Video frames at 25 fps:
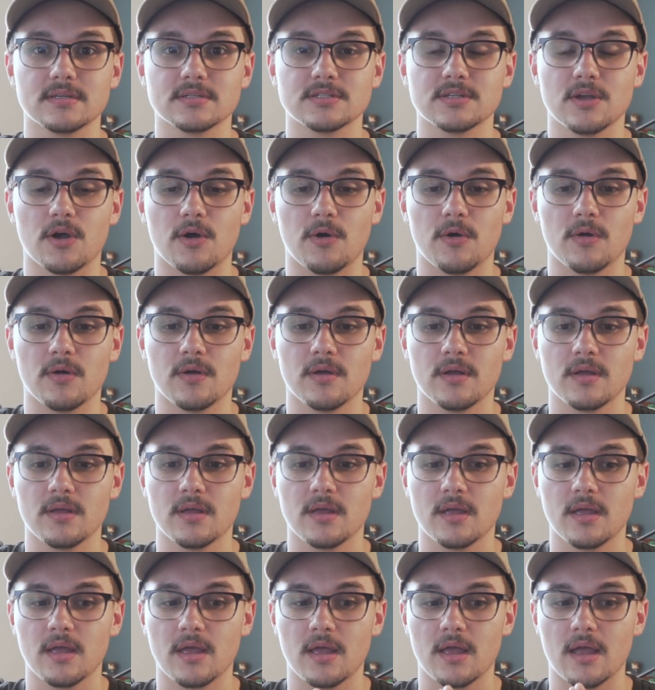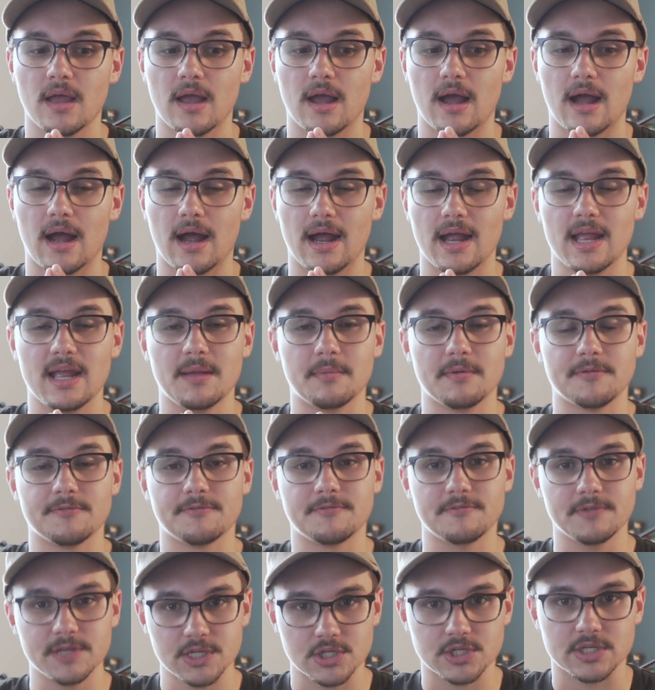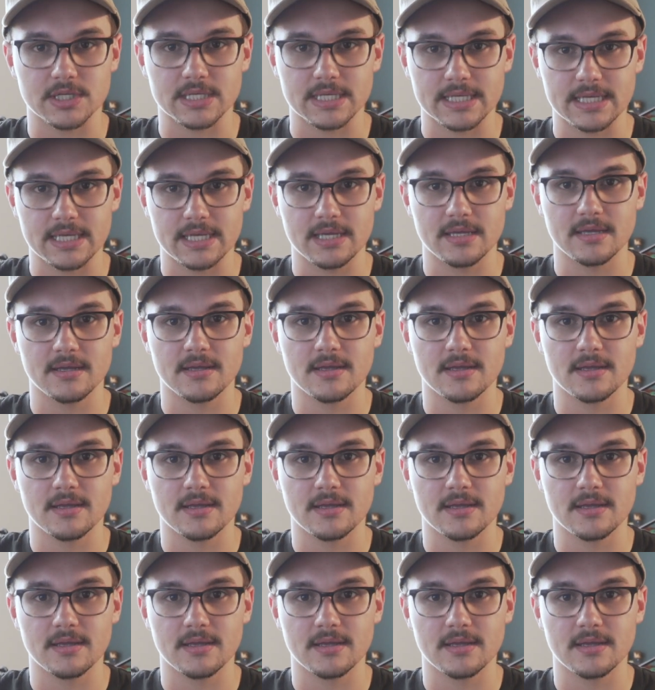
So I am officially